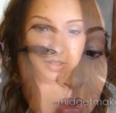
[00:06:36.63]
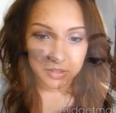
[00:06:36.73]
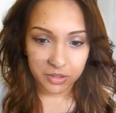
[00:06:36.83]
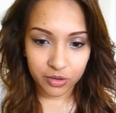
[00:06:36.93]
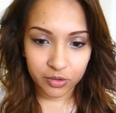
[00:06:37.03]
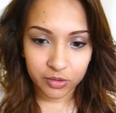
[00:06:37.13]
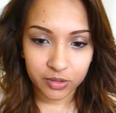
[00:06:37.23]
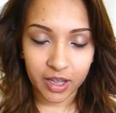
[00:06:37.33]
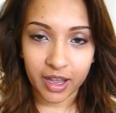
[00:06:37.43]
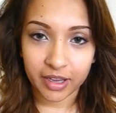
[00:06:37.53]
So
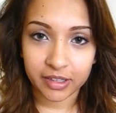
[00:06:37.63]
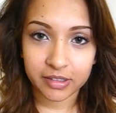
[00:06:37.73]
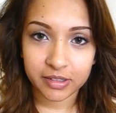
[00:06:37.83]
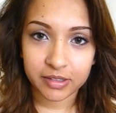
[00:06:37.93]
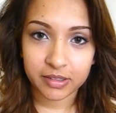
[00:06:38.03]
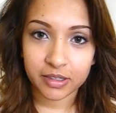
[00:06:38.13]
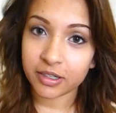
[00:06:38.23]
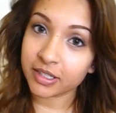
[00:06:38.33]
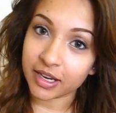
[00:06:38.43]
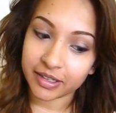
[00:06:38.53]
the eyes
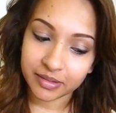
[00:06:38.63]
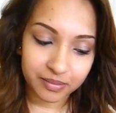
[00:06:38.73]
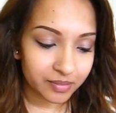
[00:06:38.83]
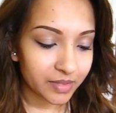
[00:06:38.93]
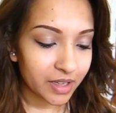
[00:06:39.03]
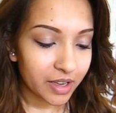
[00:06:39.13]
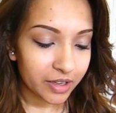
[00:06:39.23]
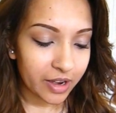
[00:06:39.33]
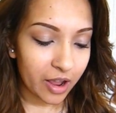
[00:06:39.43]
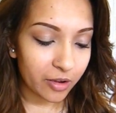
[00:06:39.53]
are done.
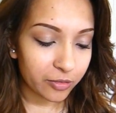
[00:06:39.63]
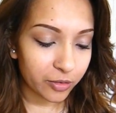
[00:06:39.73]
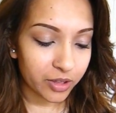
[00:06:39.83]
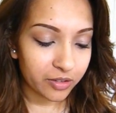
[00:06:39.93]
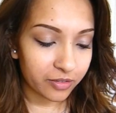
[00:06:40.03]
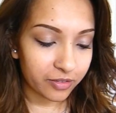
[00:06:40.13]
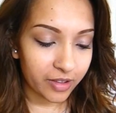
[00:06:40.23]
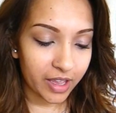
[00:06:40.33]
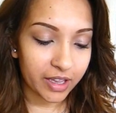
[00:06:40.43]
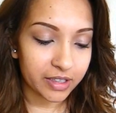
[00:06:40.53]
Now for the
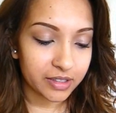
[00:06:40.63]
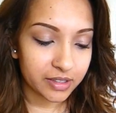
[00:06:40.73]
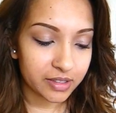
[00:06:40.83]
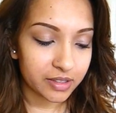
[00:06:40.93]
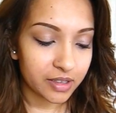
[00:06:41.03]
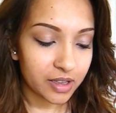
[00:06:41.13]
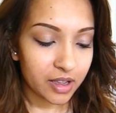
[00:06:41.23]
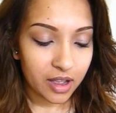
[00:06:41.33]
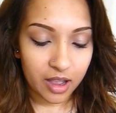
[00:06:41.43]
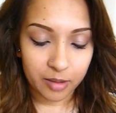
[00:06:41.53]
face,
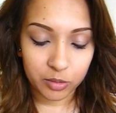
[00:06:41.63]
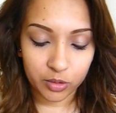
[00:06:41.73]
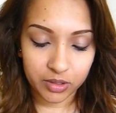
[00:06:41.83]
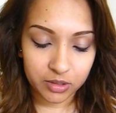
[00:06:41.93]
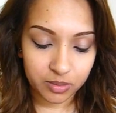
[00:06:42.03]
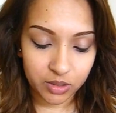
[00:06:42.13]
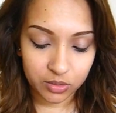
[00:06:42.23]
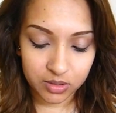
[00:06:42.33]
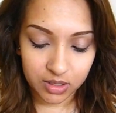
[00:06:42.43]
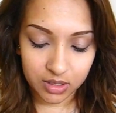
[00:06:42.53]
I'm going to be
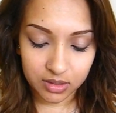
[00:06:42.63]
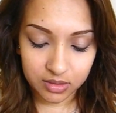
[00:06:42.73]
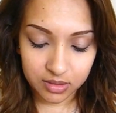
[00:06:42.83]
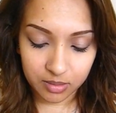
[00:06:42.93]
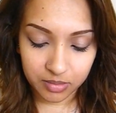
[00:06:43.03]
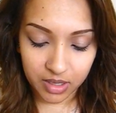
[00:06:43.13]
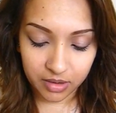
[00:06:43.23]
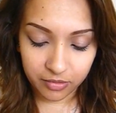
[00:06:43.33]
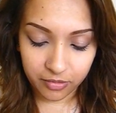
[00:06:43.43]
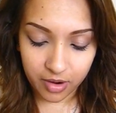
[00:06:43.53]
using something
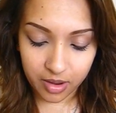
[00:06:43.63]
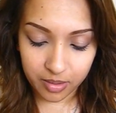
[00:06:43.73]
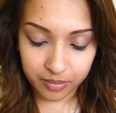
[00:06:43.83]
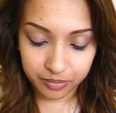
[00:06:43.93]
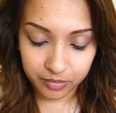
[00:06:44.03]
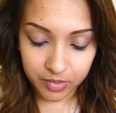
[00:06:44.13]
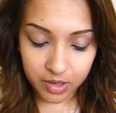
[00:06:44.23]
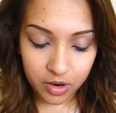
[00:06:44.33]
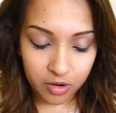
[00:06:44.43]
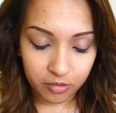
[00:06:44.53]
from
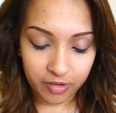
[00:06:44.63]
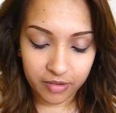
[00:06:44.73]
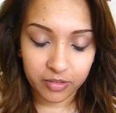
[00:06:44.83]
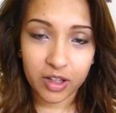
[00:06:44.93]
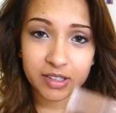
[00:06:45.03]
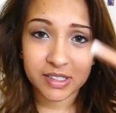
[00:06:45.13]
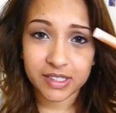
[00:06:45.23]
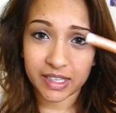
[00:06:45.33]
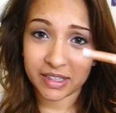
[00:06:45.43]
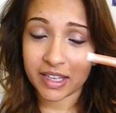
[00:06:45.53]
Revlon
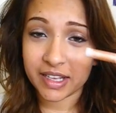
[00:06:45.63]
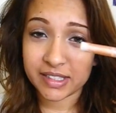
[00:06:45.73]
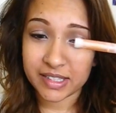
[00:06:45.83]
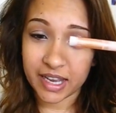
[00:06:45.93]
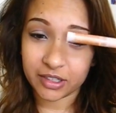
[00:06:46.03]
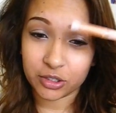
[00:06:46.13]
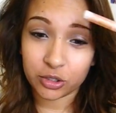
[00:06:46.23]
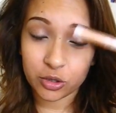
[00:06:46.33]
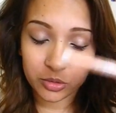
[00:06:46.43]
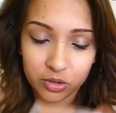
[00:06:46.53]
Skin Lights. I
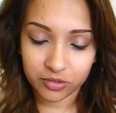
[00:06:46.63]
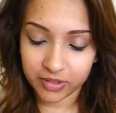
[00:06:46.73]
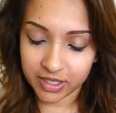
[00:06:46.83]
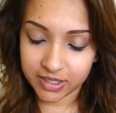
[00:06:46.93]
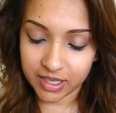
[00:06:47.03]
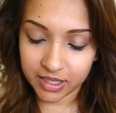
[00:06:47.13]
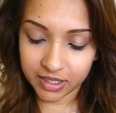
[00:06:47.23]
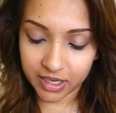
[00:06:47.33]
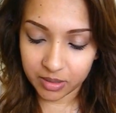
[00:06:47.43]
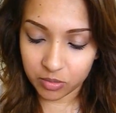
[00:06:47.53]
don't know if they sell
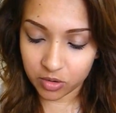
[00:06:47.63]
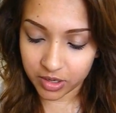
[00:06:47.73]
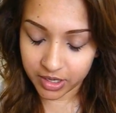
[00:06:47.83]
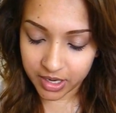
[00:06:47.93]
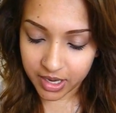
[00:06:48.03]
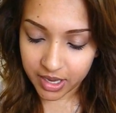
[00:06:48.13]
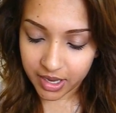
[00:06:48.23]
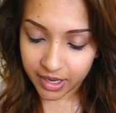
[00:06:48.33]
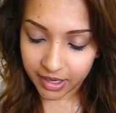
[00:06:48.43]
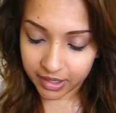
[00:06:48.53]
it anymore.
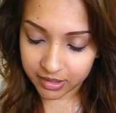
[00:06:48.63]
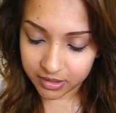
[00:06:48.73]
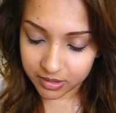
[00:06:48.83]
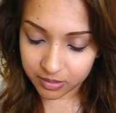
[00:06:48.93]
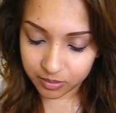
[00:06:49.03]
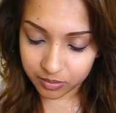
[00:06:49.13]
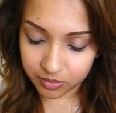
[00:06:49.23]
It's